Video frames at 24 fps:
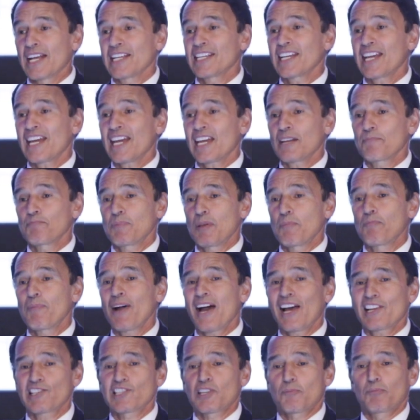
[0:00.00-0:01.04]
I can't be
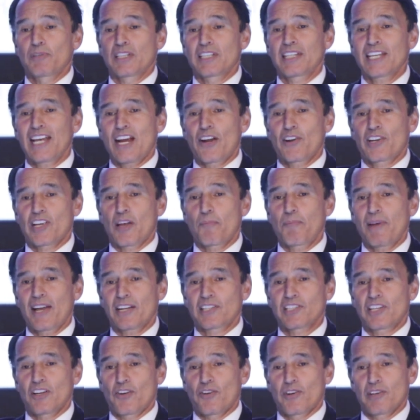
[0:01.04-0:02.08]
possibly carrying a
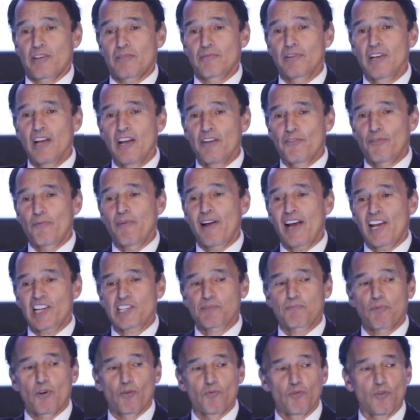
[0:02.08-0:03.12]
bacterium from
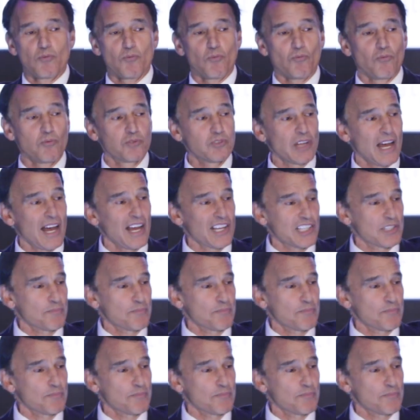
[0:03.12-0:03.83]
hospital room to